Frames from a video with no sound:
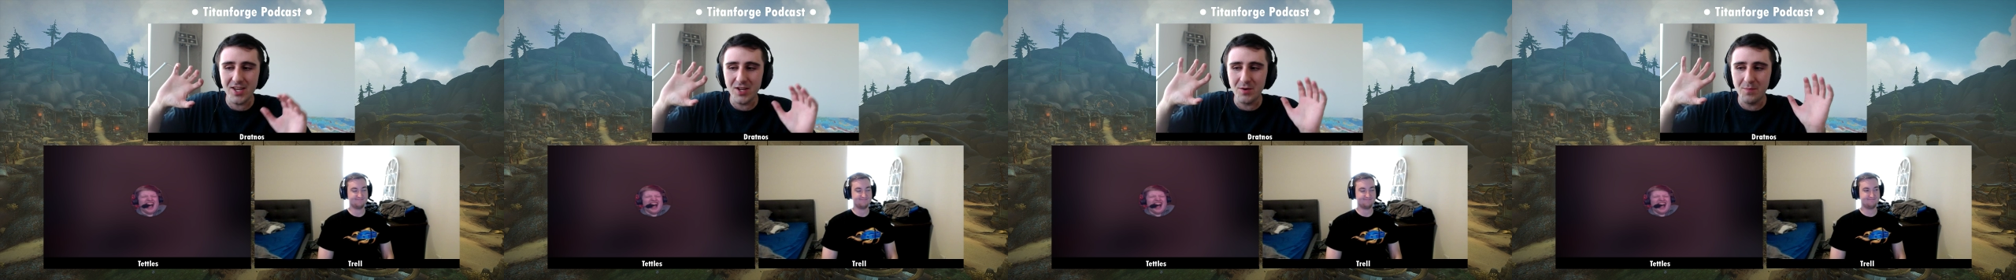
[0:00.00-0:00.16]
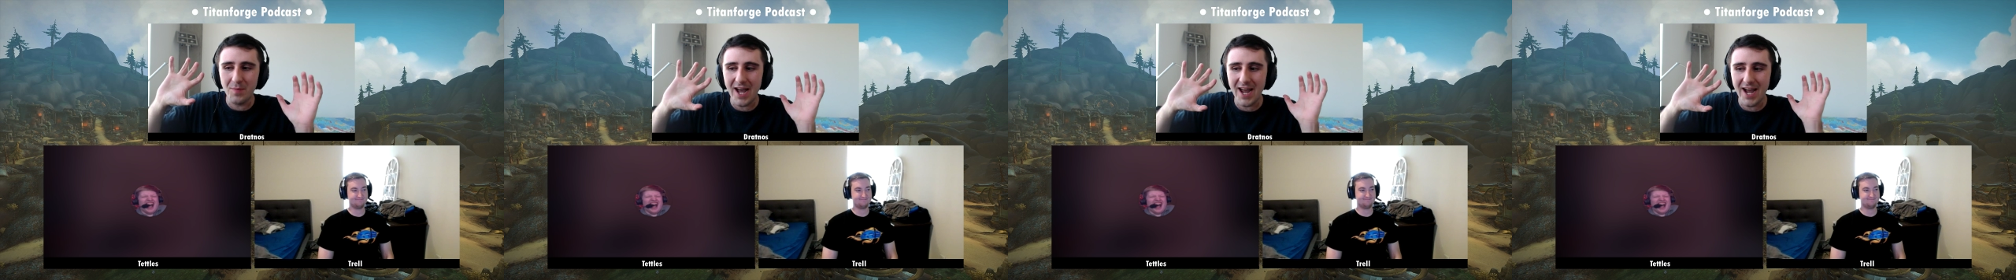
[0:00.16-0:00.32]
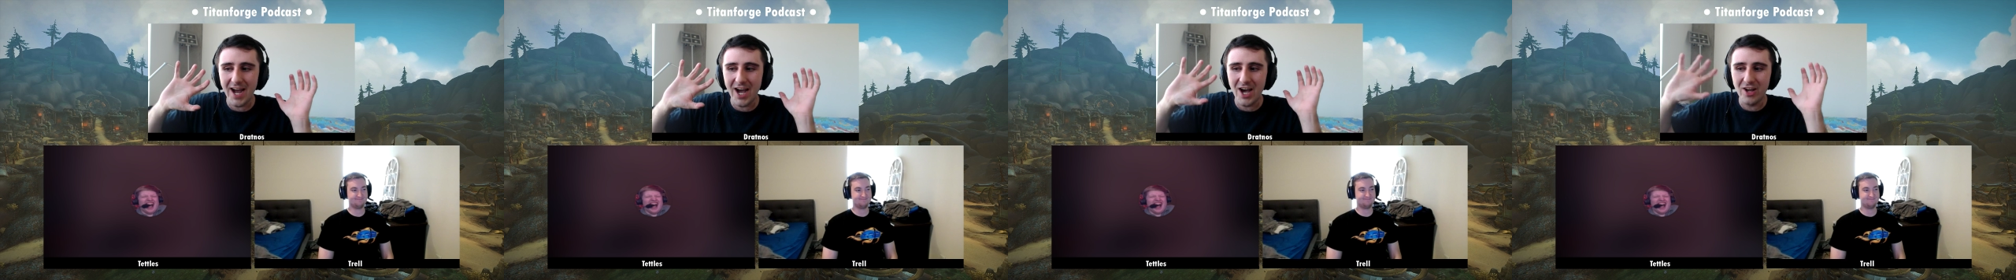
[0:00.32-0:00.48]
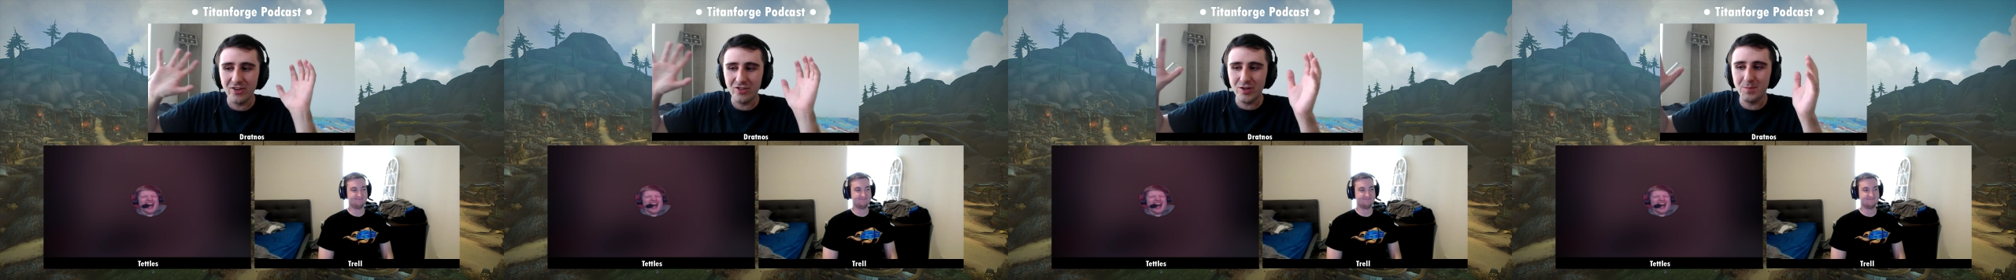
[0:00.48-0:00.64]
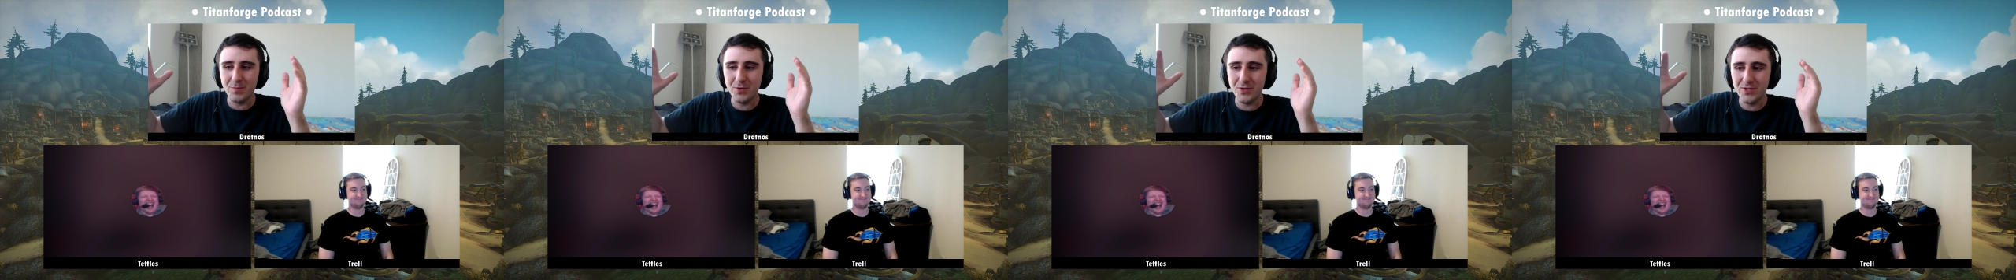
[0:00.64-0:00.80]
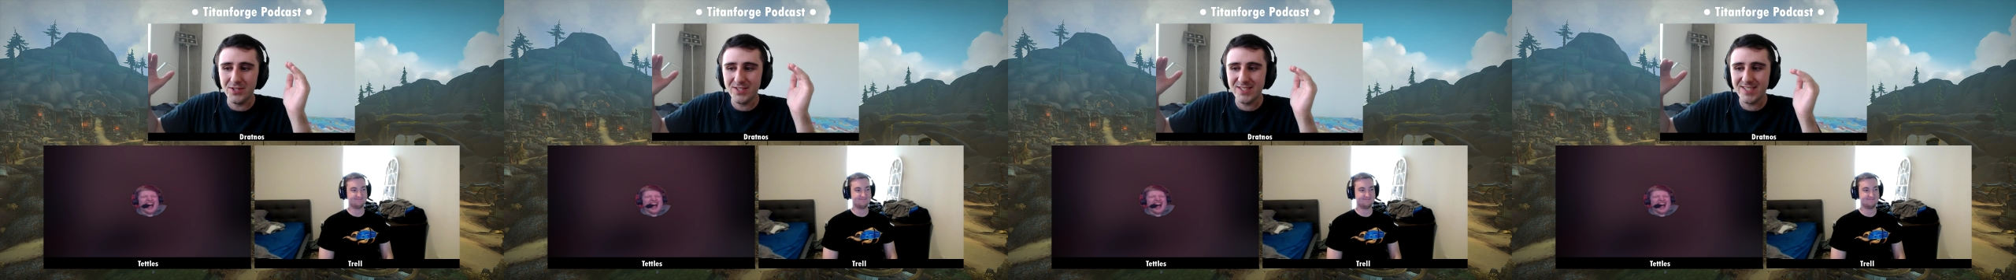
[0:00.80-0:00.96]
you buy
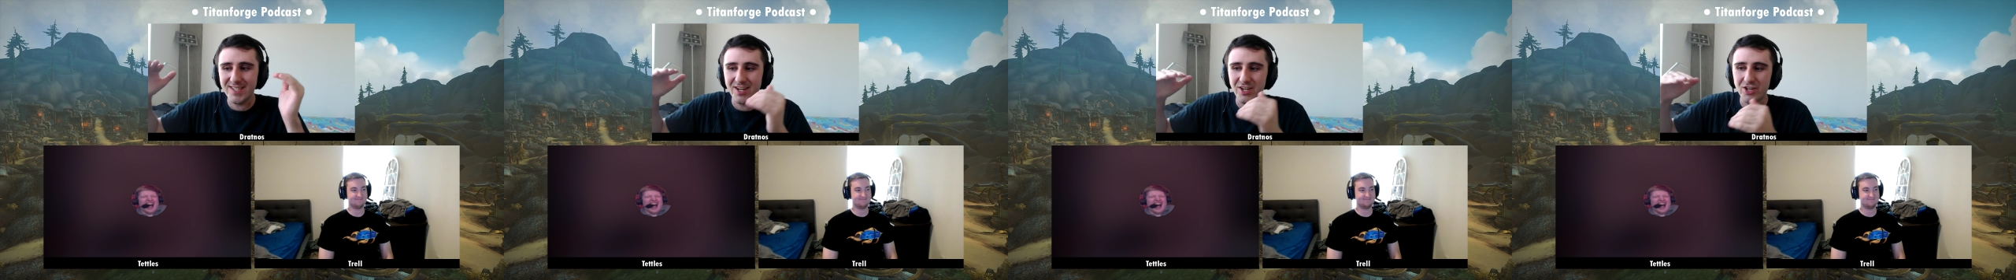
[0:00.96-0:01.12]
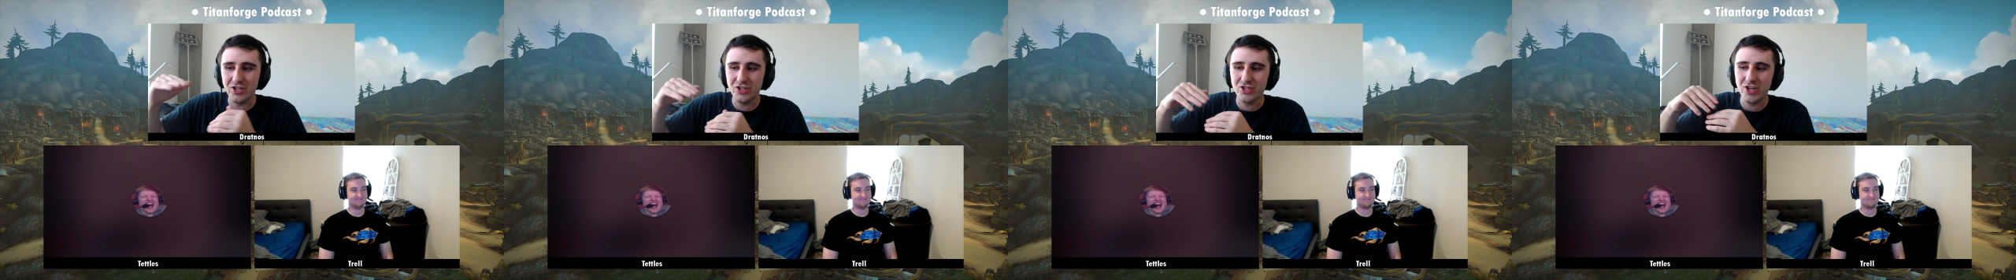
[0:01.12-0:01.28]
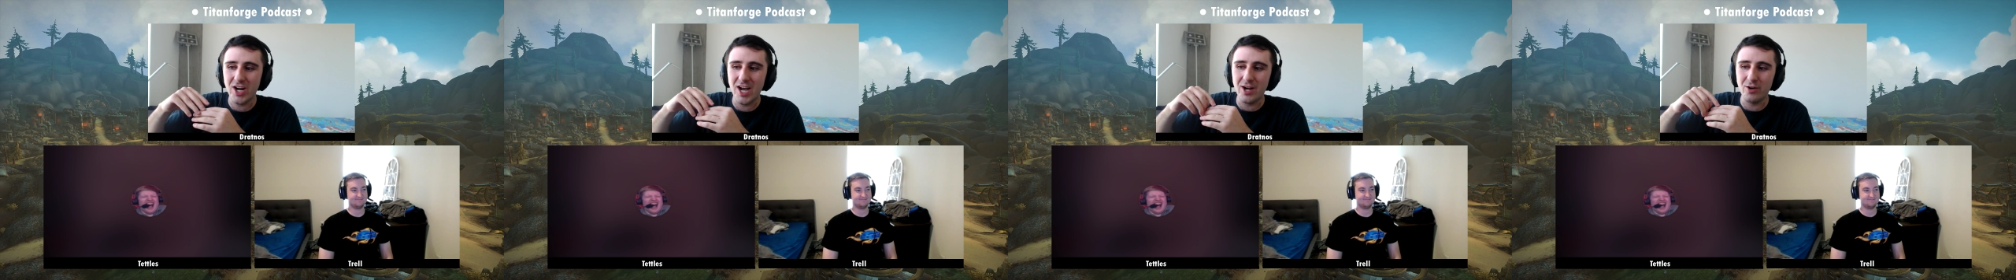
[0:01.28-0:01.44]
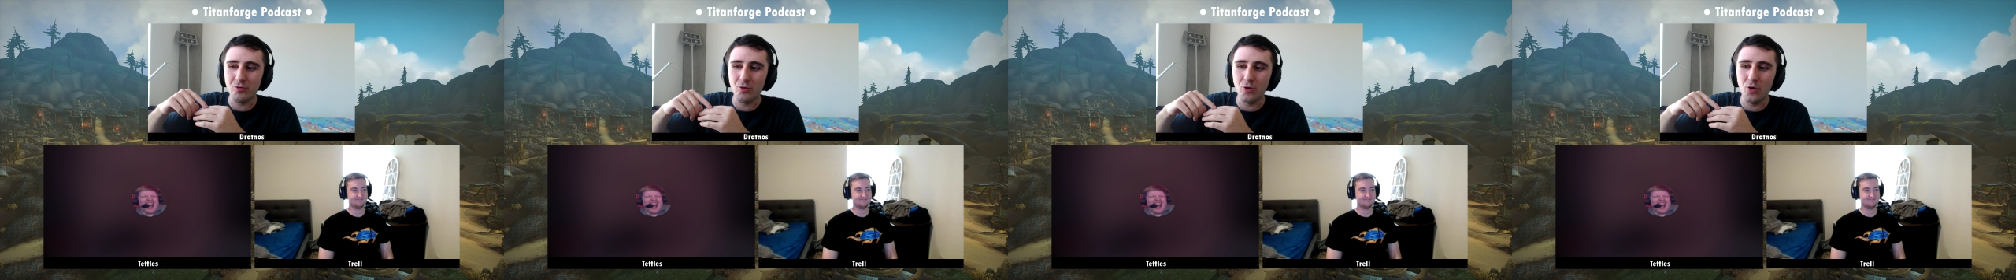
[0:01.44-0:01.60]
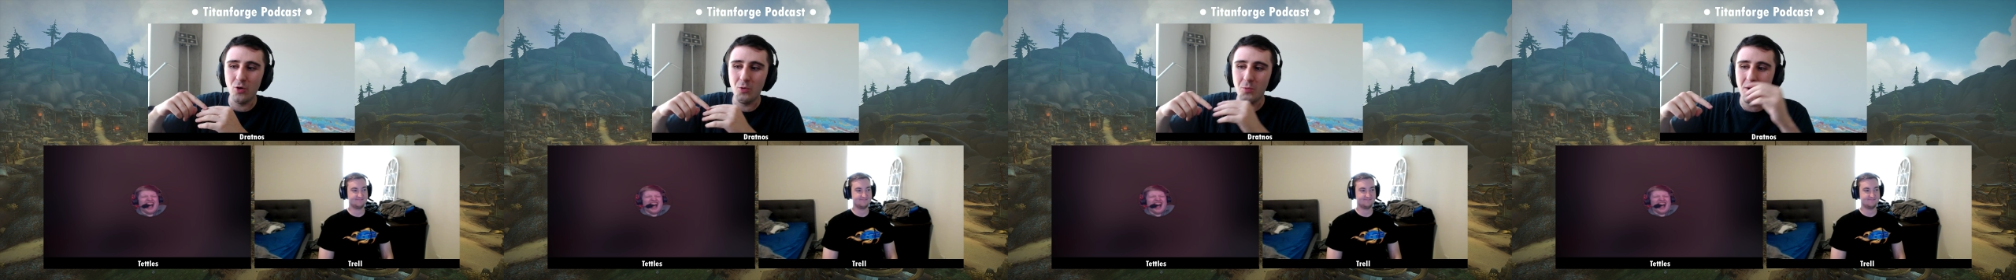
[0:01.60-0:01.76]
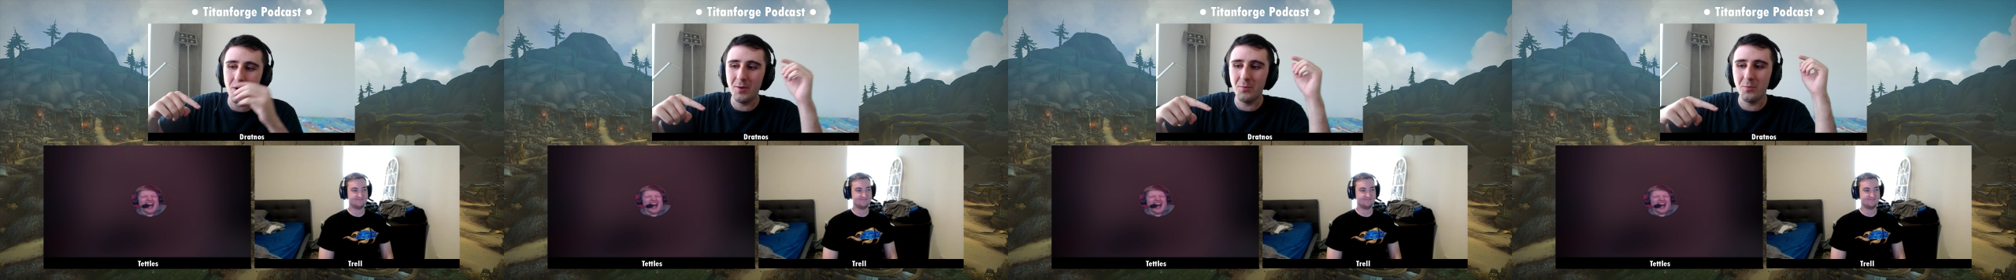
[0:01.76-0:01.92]
100 boots and then you're trying to
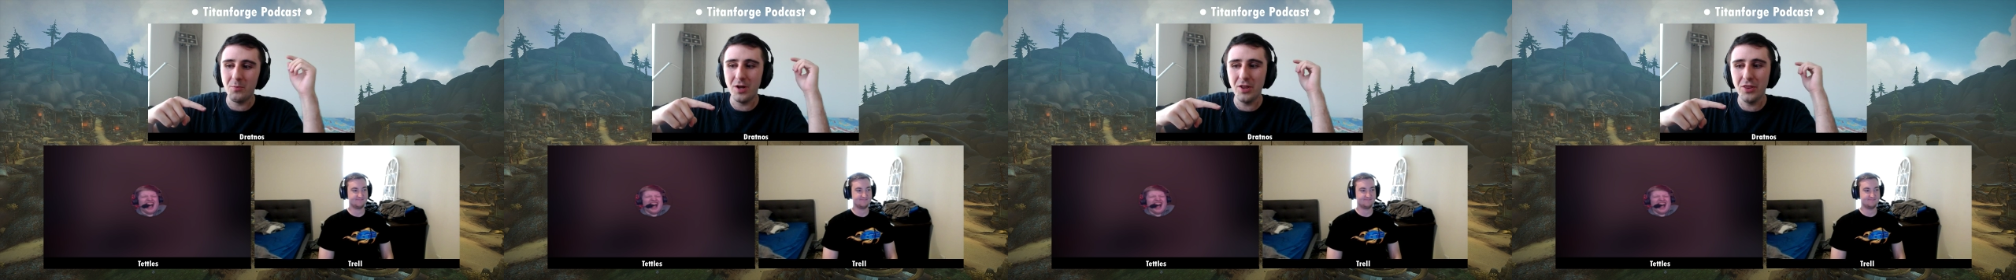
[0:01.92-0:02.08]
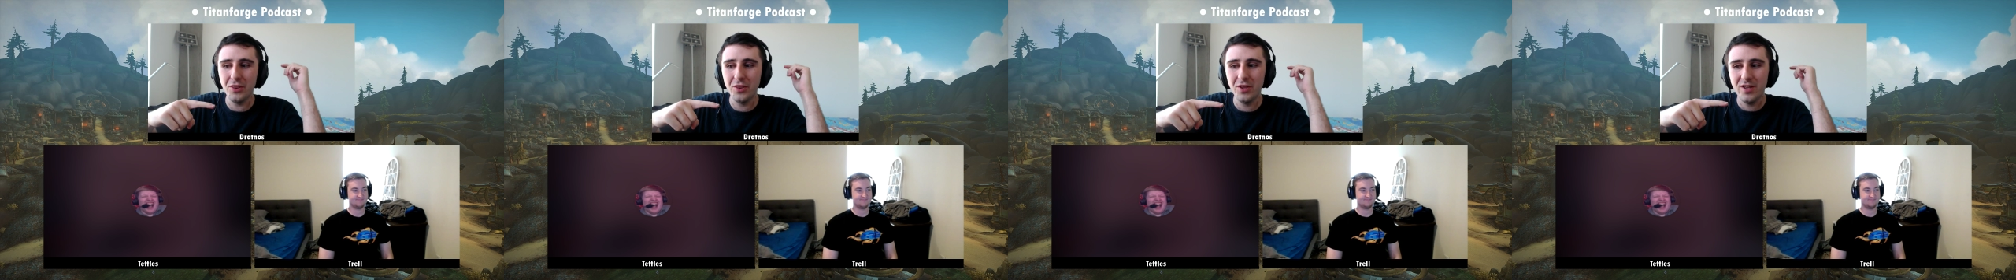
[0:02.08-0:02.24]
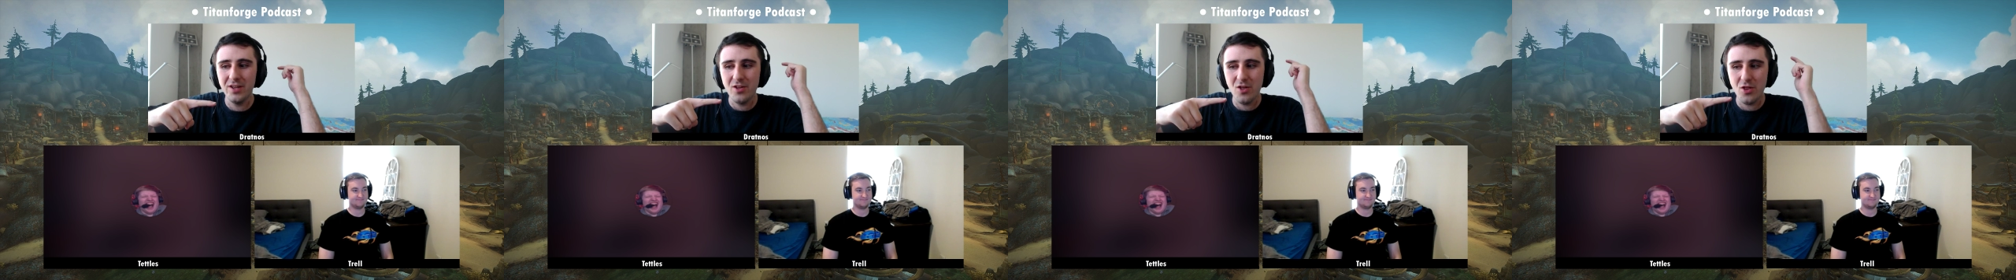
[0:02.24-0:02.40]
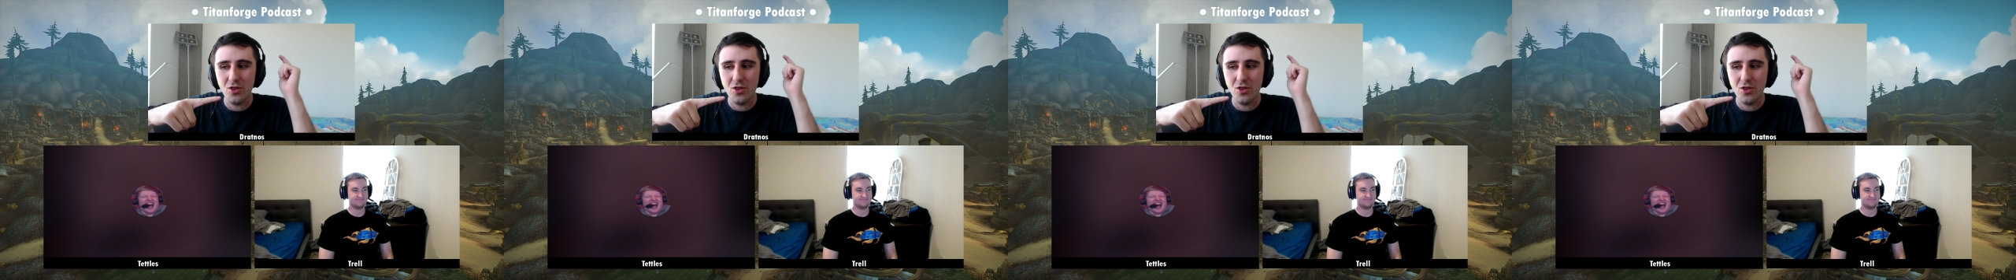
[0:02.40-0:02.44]
roll one with